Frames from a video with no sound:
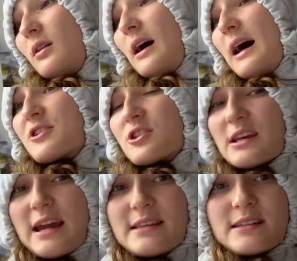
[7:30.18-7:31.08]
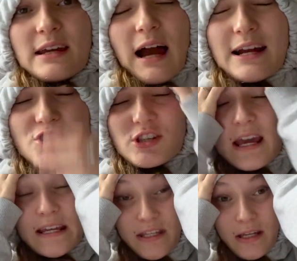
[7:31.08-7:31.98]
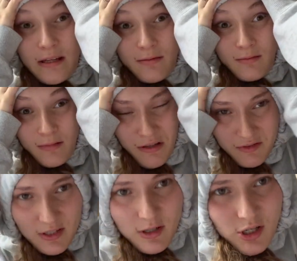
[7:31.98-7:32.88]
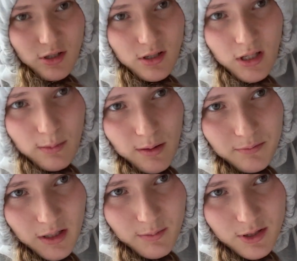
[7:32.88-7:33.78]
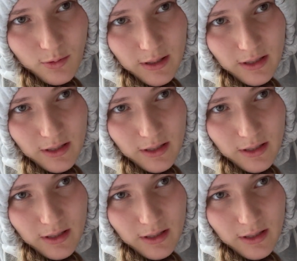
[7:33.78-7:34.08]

I just aced it. If this question doesn't come up, I'm gonna be so mad.